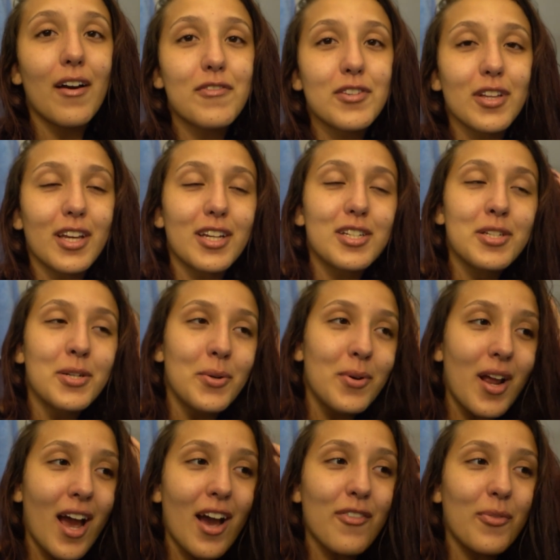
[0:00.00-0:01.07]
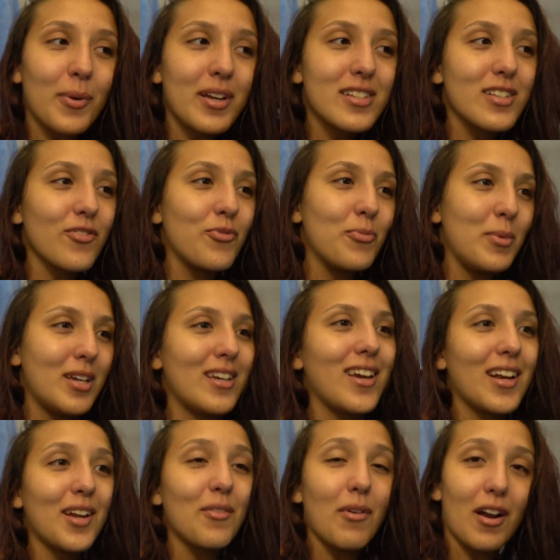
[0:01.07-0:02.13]
After like 2.5 weeks of me
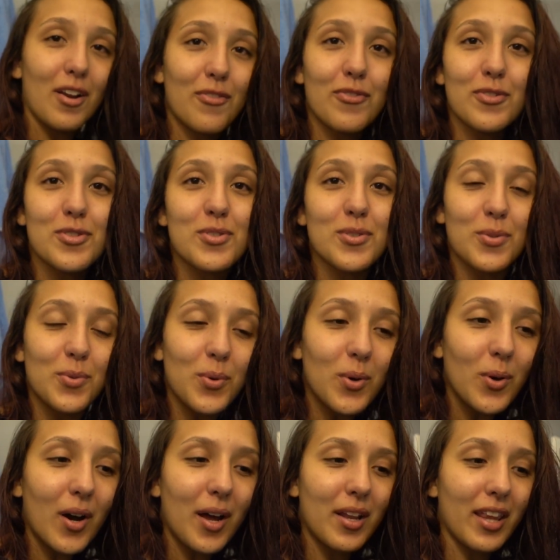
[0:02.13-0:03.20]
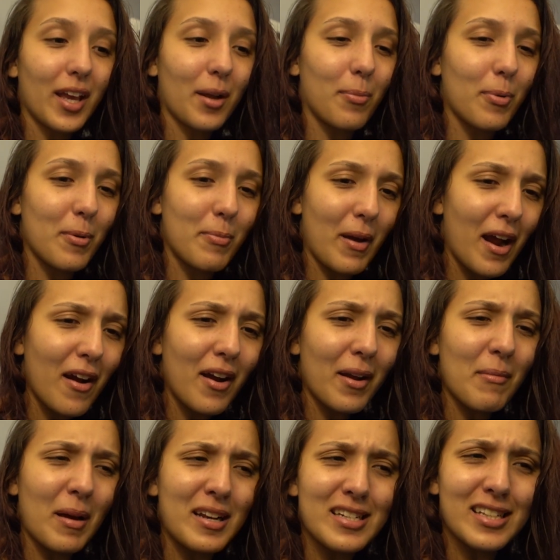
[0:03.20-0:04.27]
getting ready for school and like
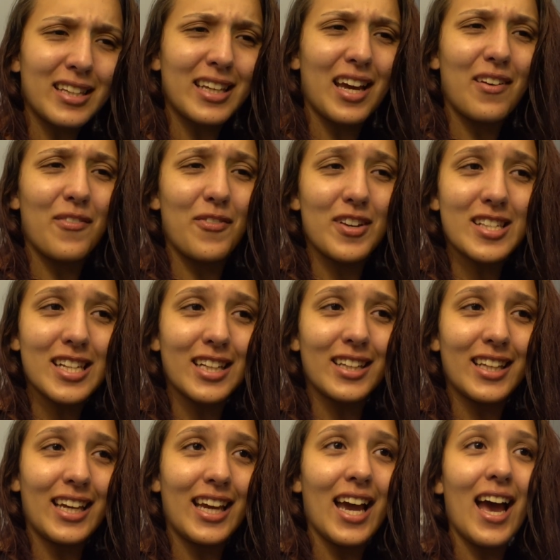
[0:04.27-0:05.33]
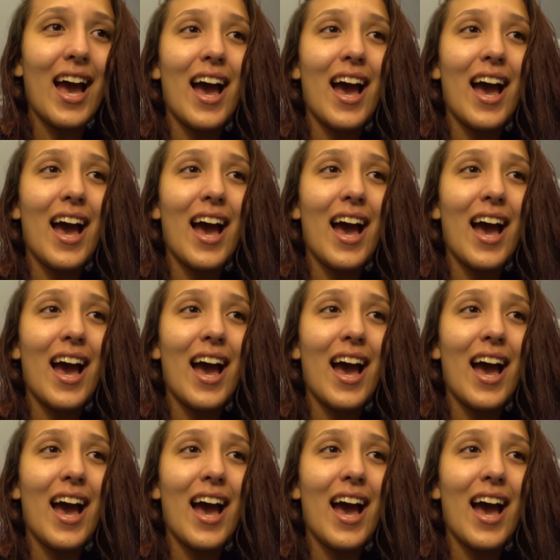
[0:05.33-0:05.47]
preparing mentally and physically,